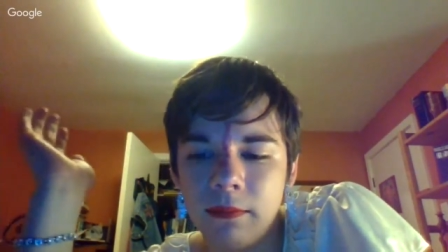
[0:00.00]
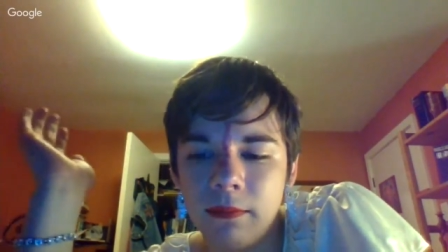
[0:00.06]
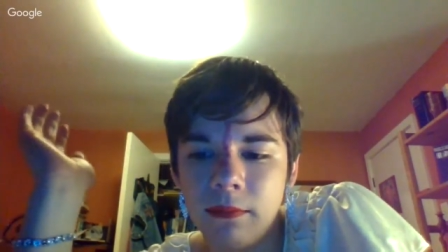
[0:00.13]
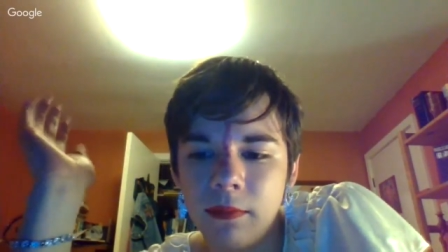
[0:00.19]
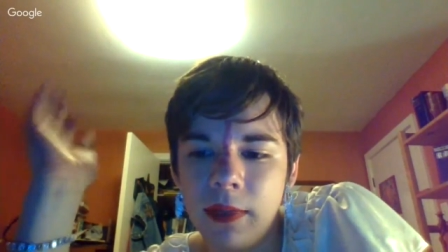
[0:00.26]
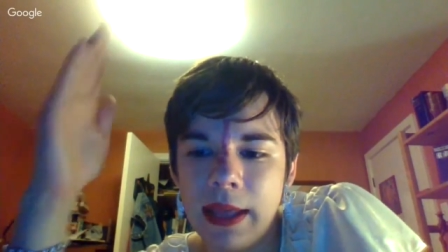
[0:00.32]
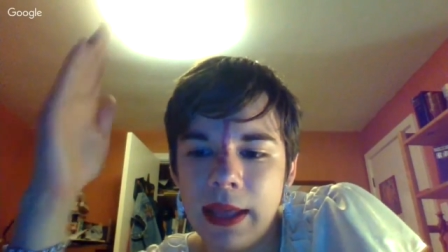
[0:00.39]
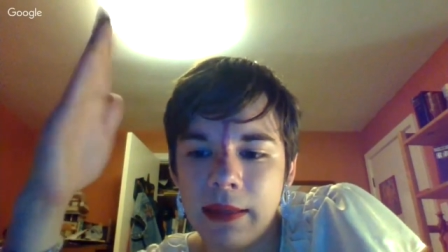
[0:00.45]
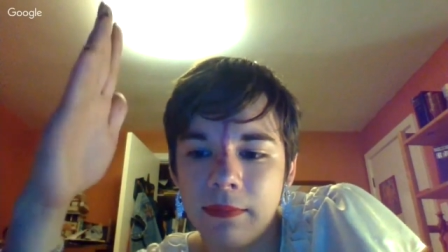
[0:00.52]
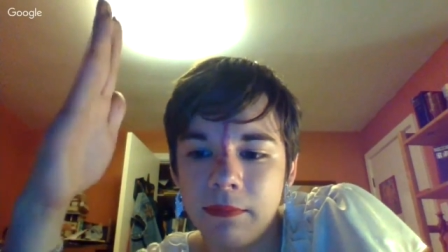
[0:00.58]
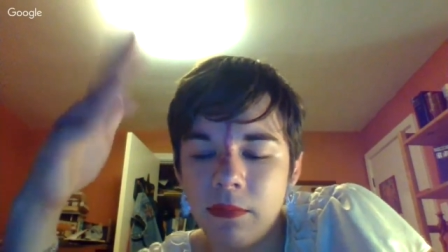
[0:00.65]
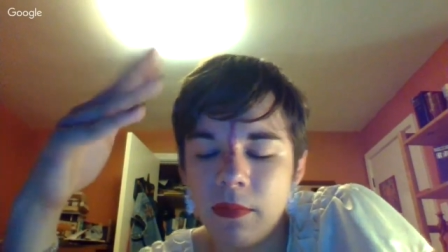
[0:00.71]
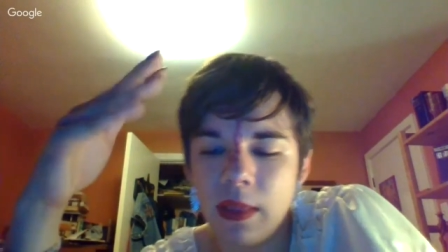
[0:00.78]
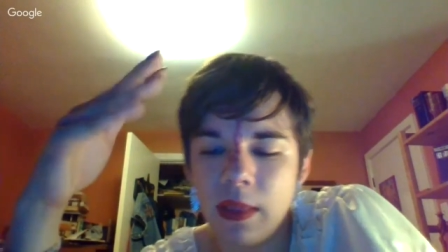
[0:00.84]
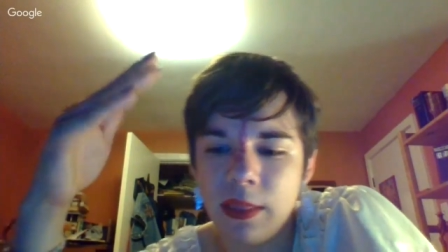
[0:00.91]
Like,
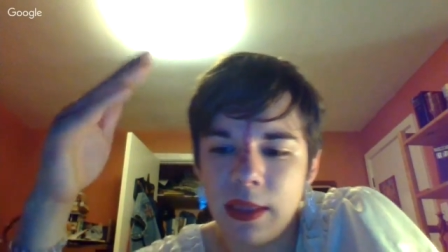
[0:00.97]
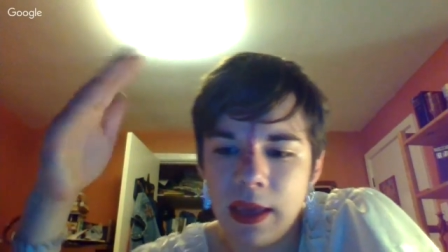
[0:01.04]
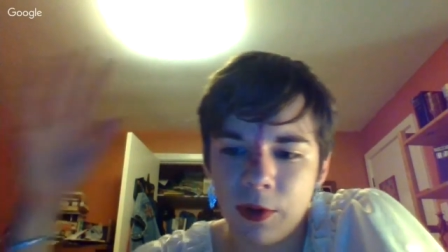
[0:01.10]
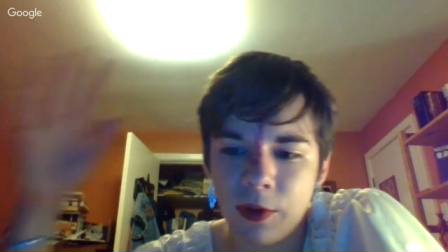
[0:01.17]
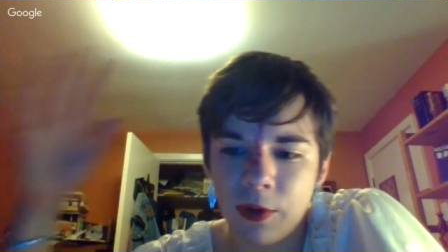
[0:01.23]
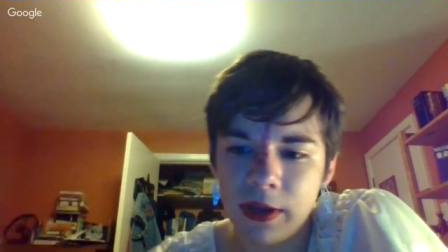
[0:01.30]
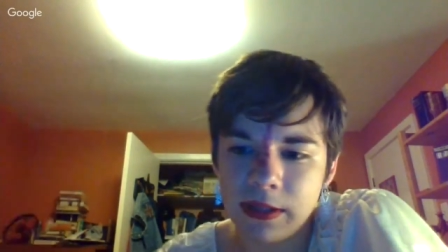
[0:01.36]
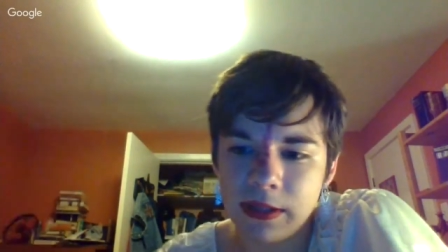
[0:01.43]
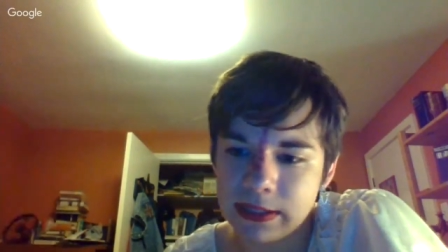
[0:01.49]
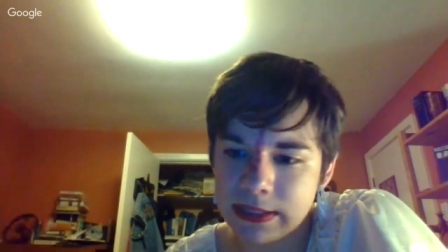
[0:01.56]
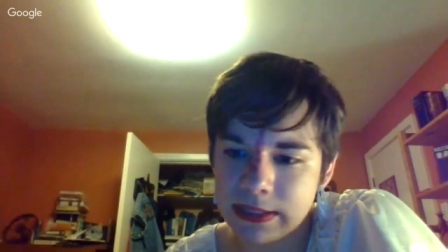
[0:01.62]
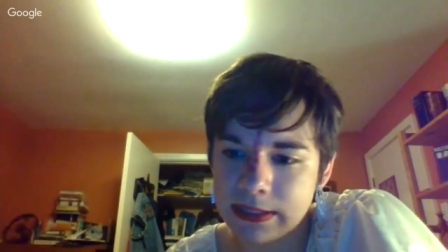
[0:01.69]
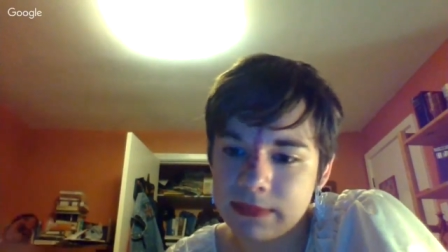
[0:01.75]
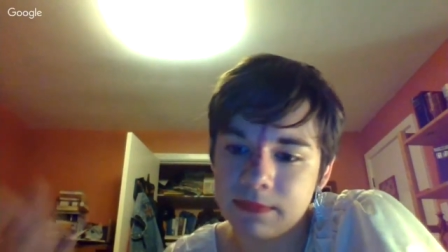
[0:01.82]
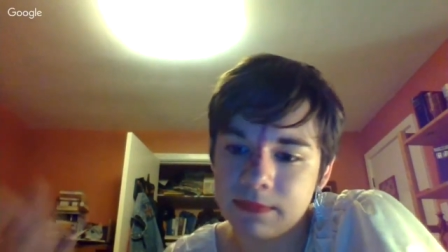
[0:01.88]
the
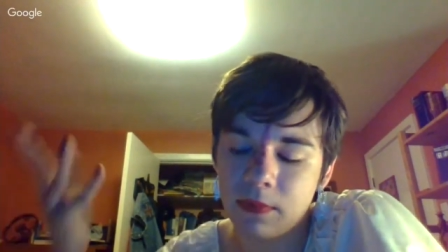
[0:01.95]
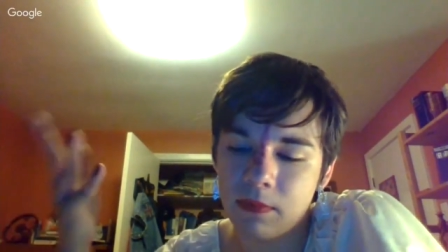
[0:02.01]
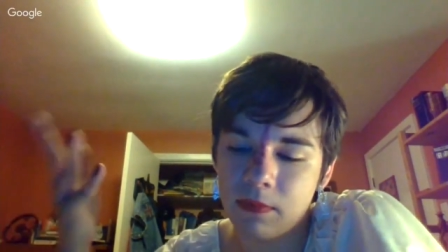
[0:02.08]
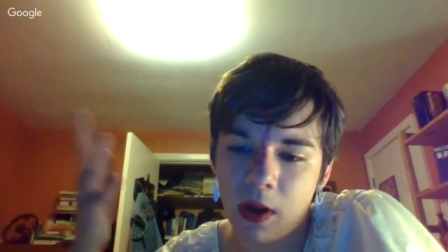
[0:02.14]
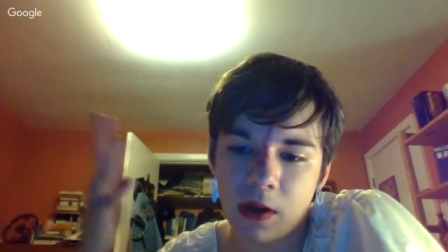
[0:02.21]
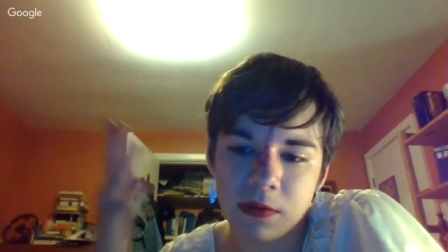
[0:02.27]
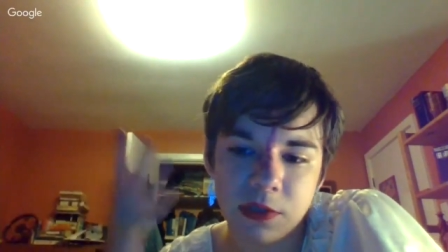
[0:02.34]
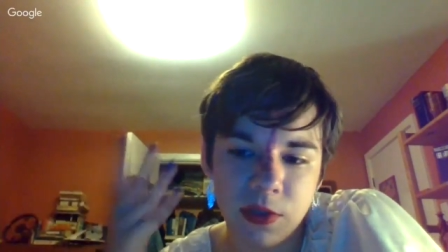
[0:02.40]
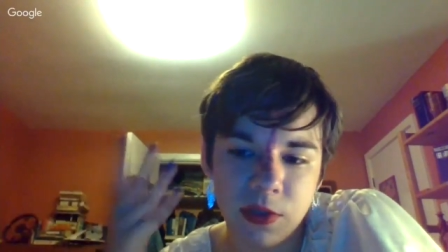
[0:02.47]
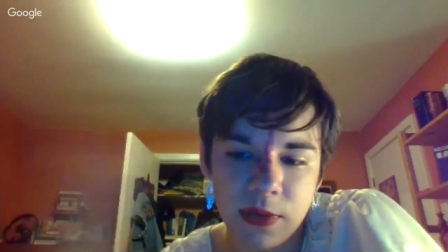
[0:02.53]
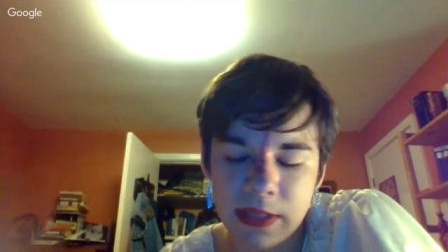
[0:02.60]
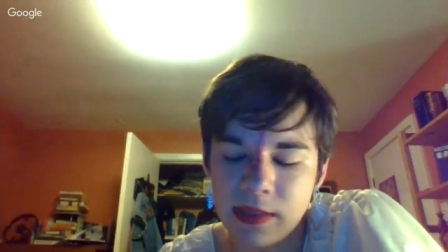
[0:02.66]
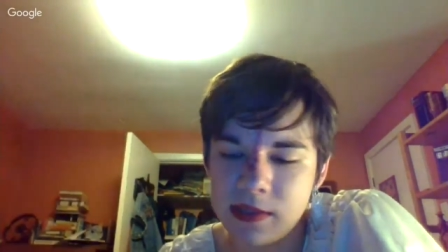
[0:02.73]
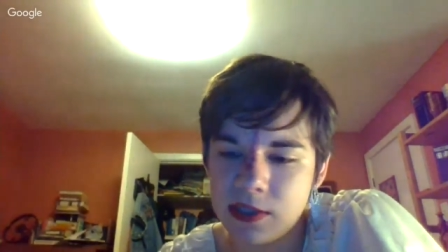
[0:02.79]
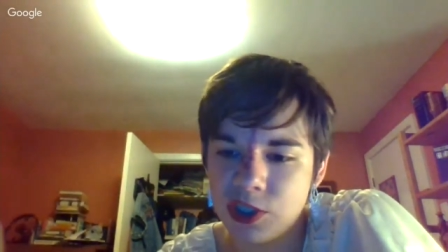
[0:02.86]
immigrants are doing
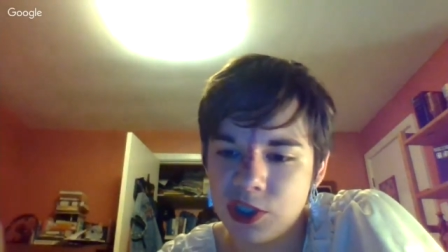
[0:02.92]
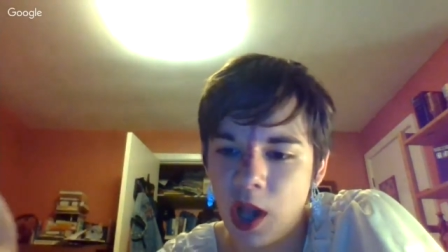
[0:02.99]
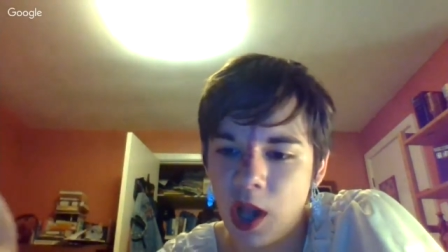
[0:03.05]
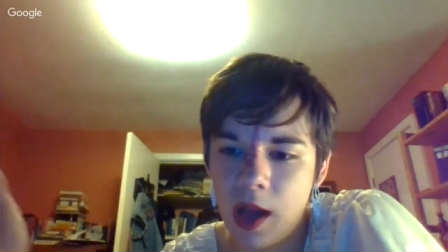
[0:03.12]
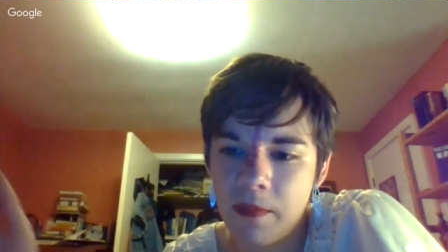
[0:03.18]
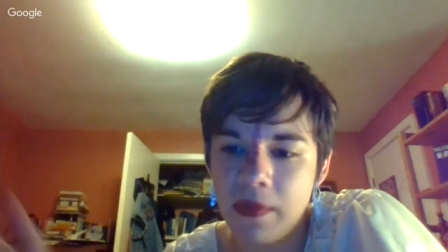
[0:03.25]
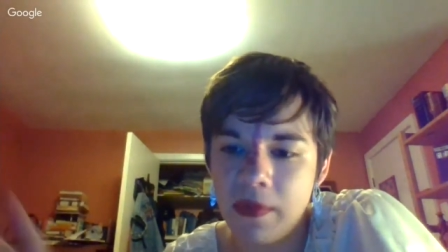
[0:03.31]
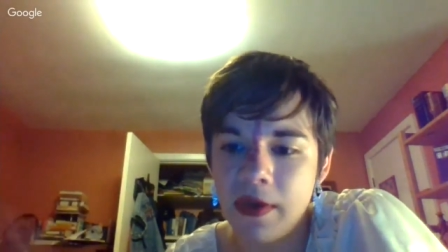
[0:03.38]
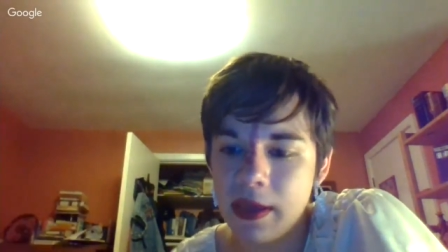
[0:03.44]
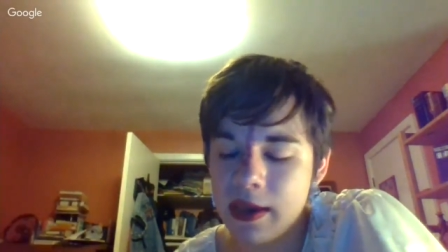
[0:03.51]
this job,